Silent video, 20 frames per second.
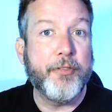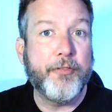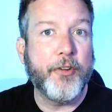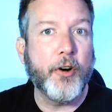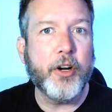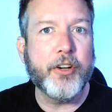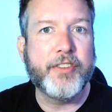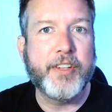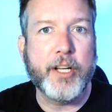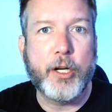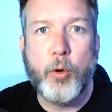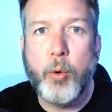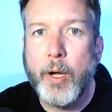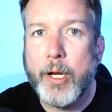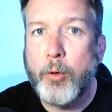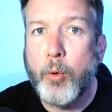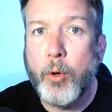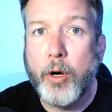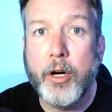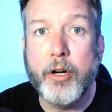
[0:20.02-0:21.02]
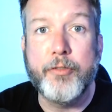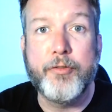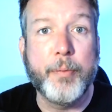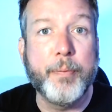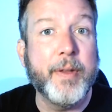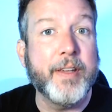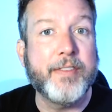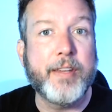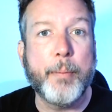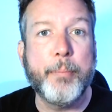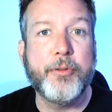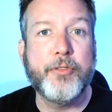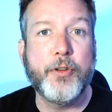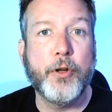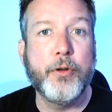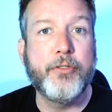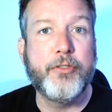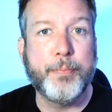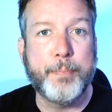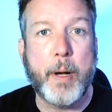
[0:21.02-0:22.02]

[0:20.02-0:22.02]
But first, a quick word from this episode's